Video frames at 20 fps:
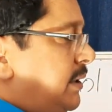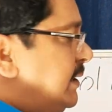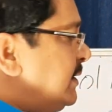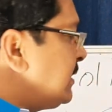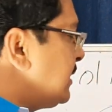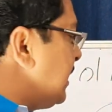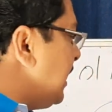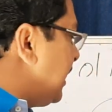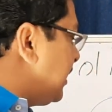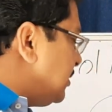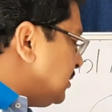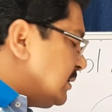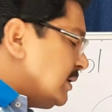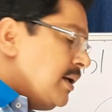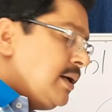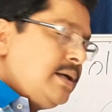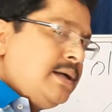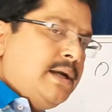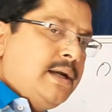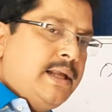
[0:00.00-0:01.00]
This
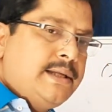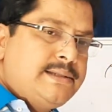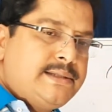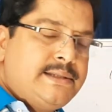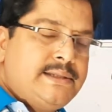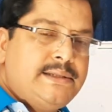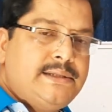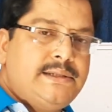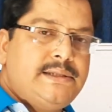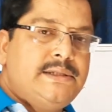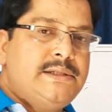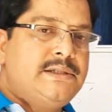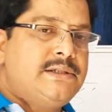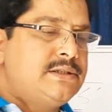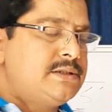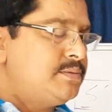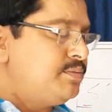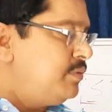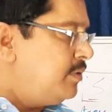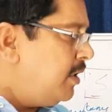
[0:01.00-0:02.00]
glycosylated HCG
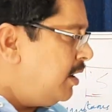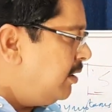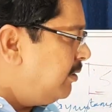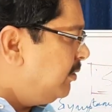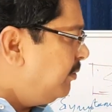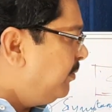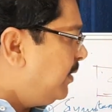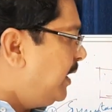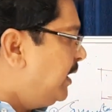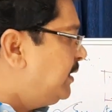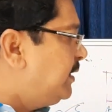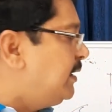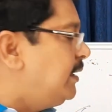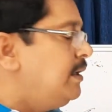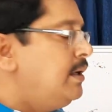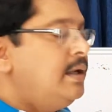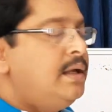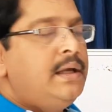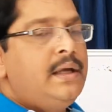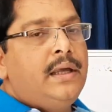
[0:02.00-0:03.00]
is formed by
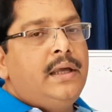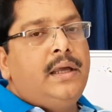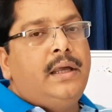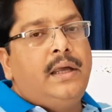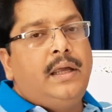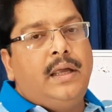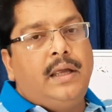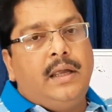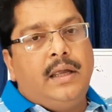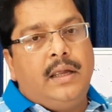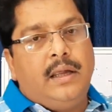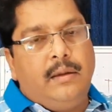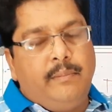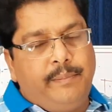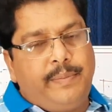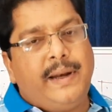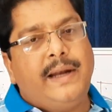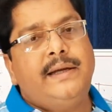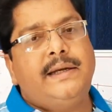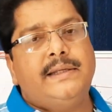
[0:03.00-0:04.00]
the
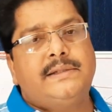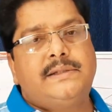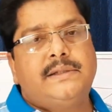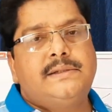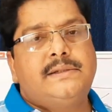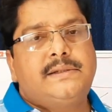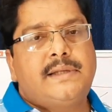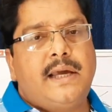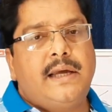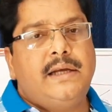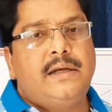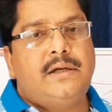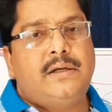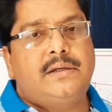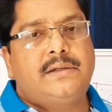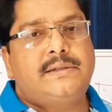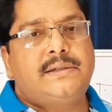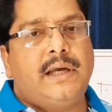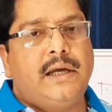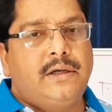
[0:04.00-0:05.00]
implantation site
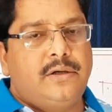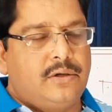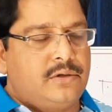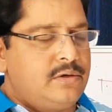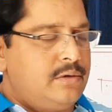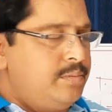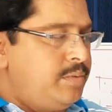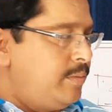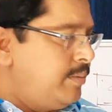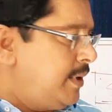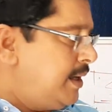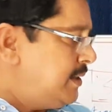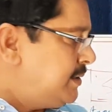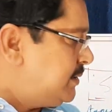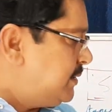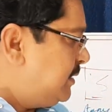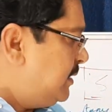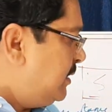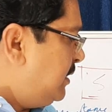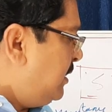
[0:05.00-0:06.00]

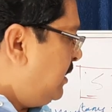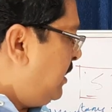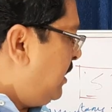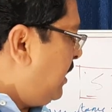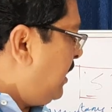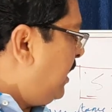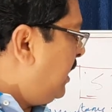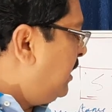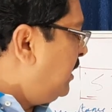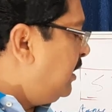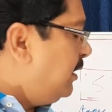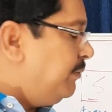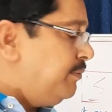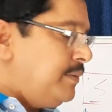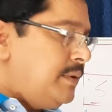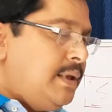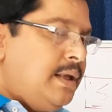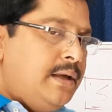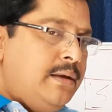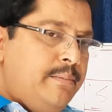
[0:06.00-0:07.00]
cytotrophoblast, and
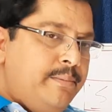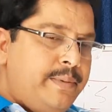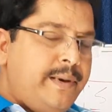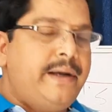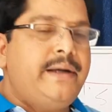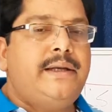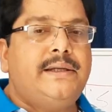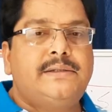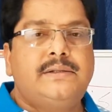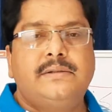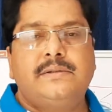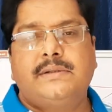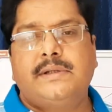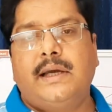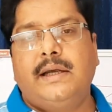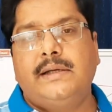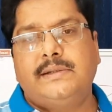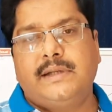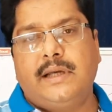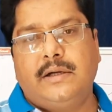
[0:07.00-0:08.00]
if the implantation
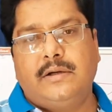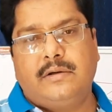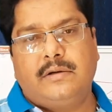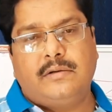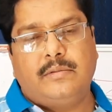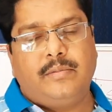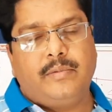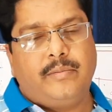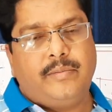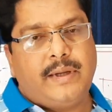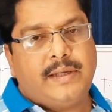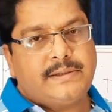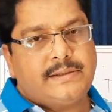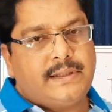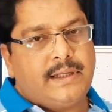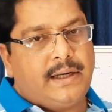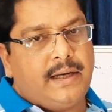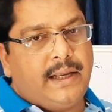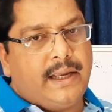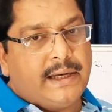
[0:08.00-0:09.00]
site
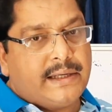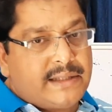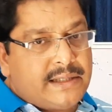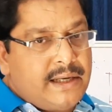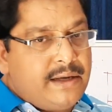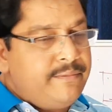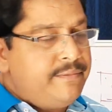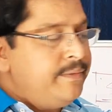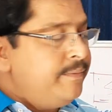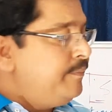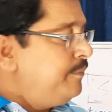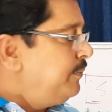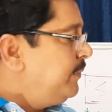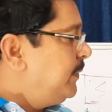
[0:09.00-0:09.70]
cytotrophoblast are active,